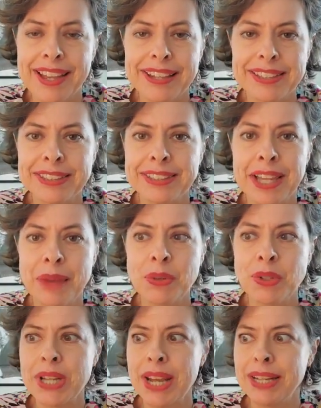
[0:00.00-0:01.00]

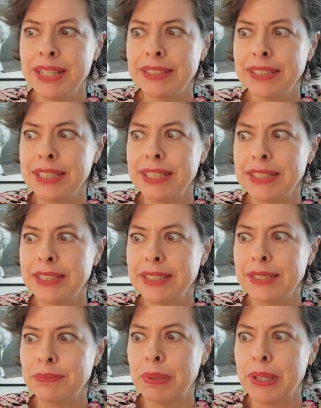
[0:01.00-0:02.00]
Simultaneously, this
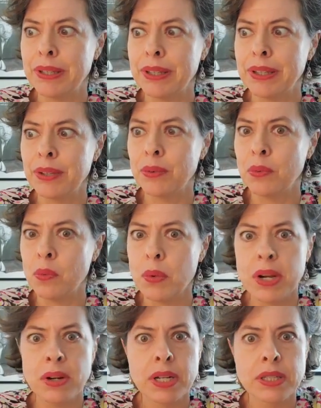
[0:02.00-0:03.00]
has been the
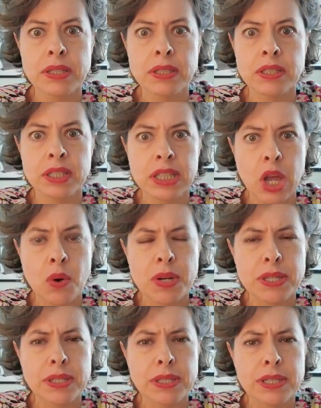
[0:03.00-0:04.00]
weirdest,
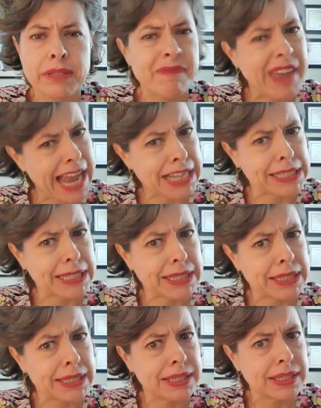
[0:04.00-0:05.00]
slowest,
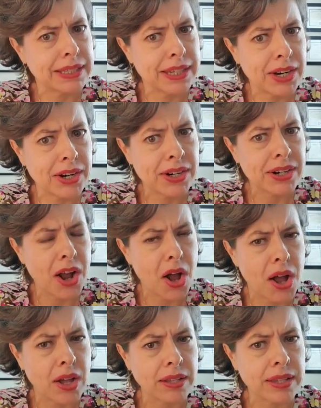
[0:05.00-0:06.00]
fastest year
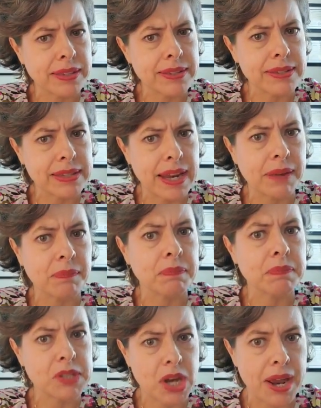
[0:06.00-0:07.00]
all at the
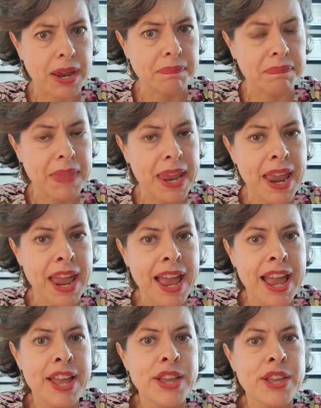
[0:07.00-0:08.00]
same time.
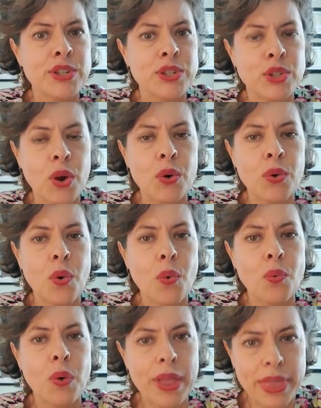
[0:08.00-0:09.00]
So
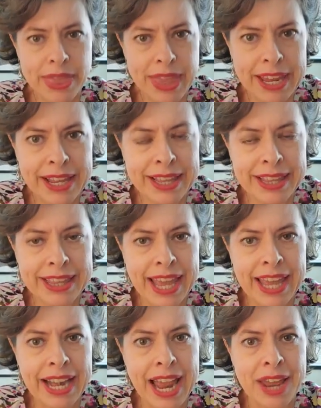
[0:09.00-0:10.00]
one thing
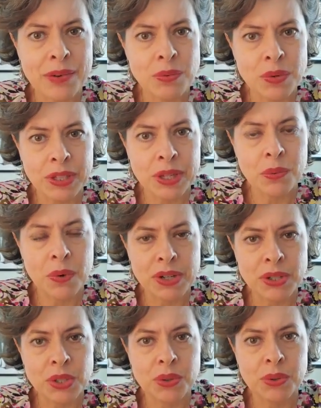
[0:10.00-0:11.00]
that I really
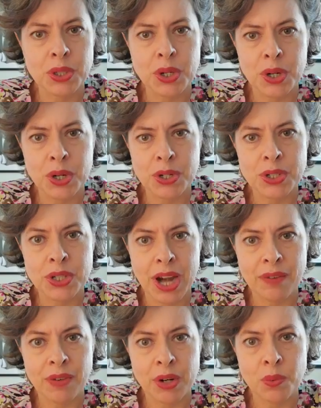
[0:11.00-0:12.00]
want to encourage
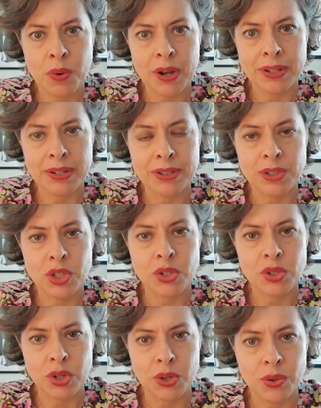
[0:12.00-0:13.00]
everyone to
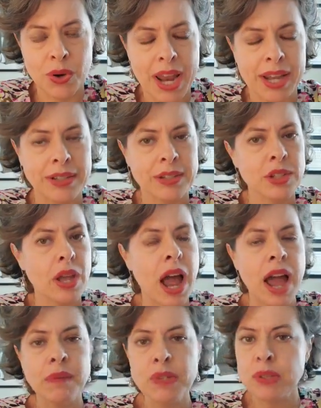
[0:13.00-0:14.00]
do, and
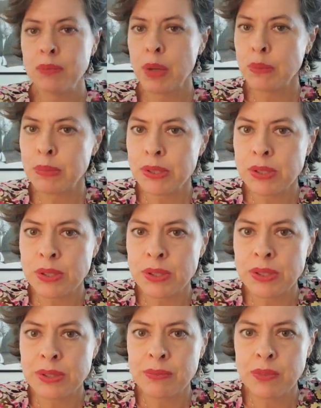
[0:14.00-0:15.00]
I'm a small
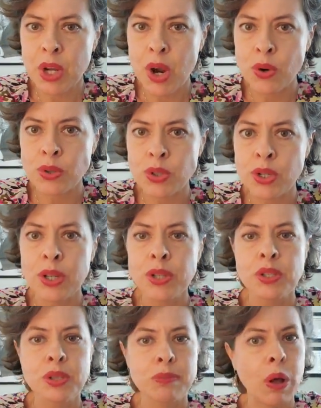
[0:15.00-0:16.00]
business coach,
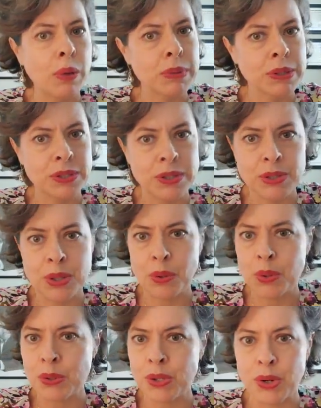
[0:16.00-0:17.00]
small business
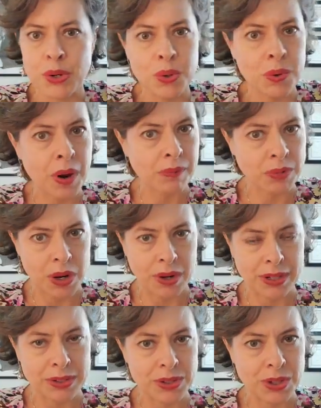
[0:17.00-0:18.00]
owners are who I'm
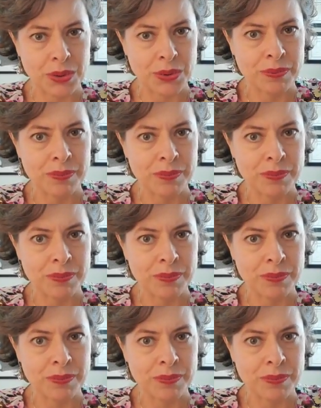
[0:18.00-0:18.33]
talking to.